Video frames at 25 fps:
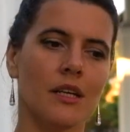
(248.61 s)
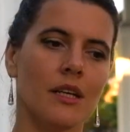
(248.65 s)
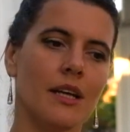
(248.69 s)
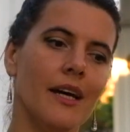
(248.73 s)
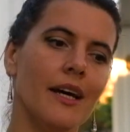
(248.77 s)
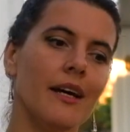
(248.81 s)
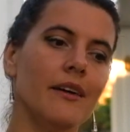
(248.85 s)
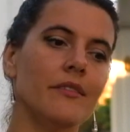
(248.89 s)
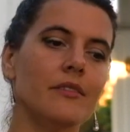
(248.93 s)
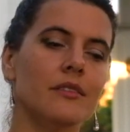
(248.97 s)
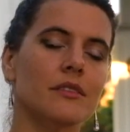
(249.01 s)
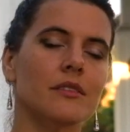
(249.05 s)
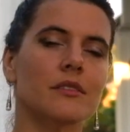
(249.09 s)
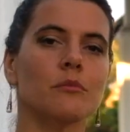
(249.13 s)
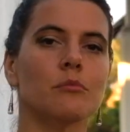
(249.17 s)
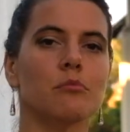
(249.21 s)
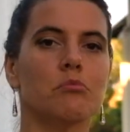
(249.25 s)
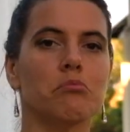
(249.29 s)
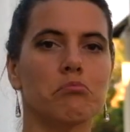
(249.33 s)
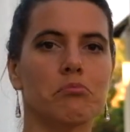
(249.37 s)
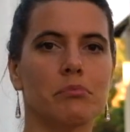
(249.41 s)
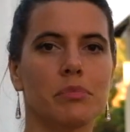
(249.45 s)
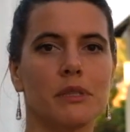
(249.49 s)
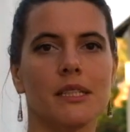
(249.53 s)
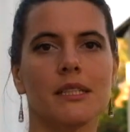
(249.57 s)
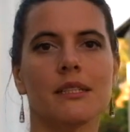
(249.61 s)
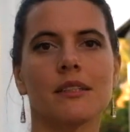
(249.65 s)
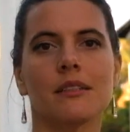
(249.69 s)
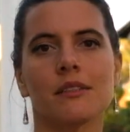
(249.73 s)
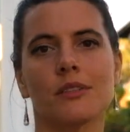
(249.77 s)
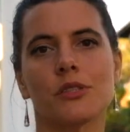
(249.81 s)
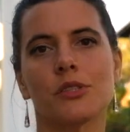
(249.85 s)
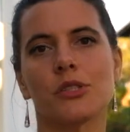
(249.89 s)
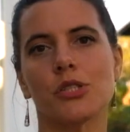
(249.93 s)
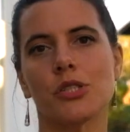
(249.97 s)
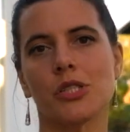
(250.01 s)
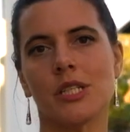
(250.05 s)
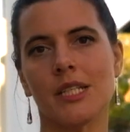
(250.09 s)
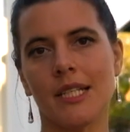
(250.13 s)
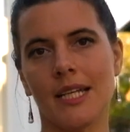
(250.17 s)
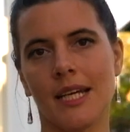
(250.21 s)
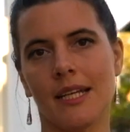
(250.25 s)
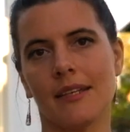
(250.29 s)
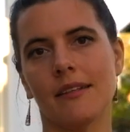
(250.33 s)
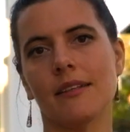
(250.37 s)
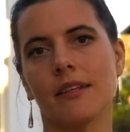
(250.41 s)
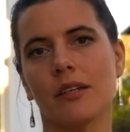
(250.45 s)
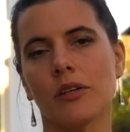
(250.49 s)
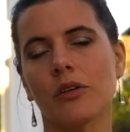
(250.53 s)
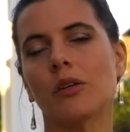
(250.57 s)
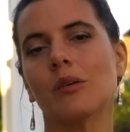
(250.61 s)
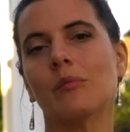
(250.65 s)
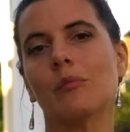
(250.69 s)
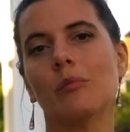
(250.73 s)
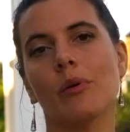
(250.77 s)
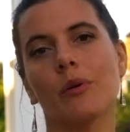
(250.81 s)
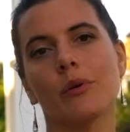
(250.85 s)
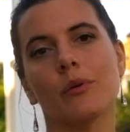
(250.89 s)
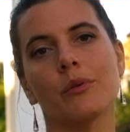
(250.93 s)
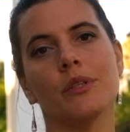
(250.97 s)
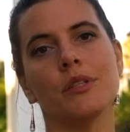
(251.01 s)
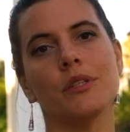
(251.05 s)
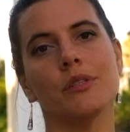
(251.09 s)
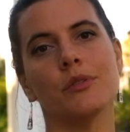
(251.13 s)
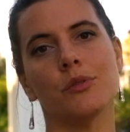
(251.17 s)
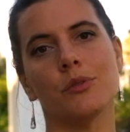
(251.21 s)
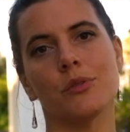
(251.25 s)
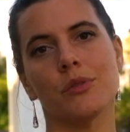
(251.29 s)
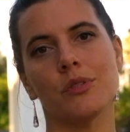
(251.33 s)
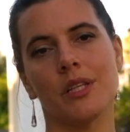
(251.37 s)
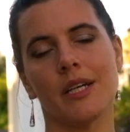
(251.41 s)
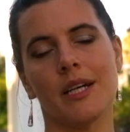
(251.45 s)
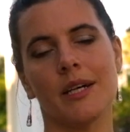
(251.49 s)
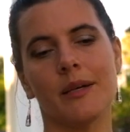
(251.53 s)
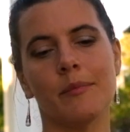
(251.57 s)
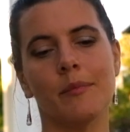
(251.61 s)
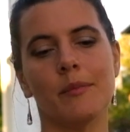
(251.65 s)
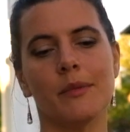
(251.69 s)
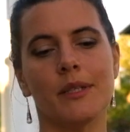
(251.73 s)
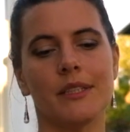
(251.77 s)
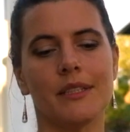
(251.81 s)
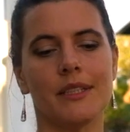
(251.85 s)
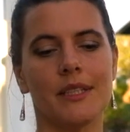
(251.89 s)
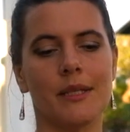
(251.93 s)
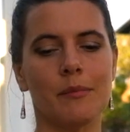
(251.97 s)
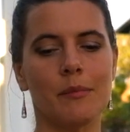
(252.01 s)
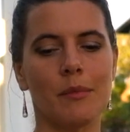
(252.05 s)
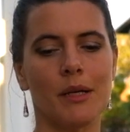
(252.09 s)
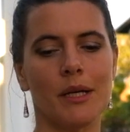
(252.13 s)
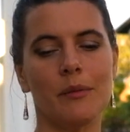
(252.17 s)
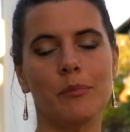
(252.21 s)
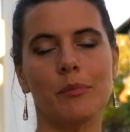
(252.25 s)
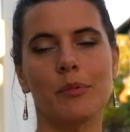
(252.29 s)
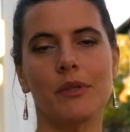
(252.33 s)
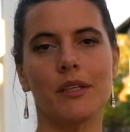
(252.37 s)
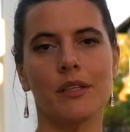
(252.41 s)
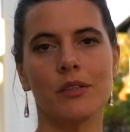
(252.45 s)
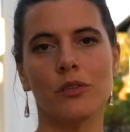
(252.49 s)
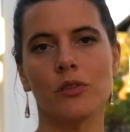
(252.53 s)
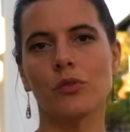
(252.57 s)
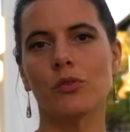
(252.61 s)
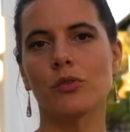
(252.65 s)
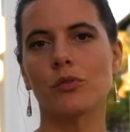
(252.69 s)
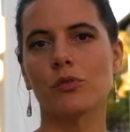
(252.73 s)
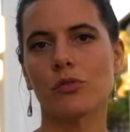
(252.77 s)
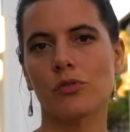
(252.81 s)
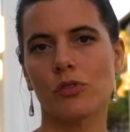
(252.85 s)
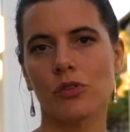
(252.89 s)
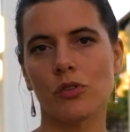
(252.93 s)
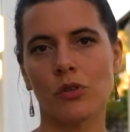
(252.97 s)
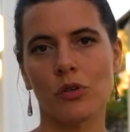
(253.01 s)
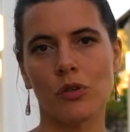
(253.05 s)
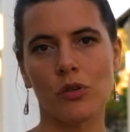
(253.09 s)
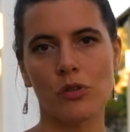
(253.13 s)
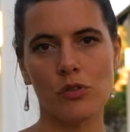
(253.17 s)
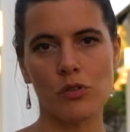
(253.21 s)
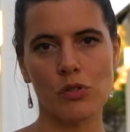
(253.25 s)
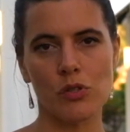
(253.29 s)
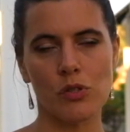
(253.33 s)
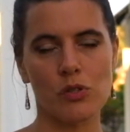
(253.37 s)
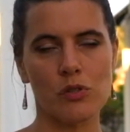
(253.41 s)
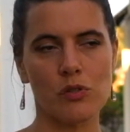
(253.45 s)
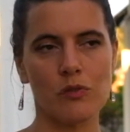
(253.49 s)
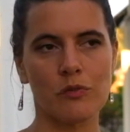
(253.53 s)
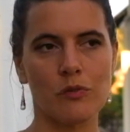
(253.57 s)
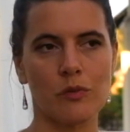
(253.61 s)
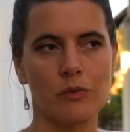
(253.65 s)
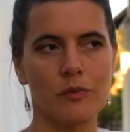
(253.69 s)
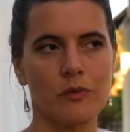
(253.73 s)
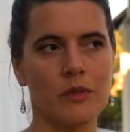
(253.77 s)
have a big genetic component to them and they might be induced in all sorts of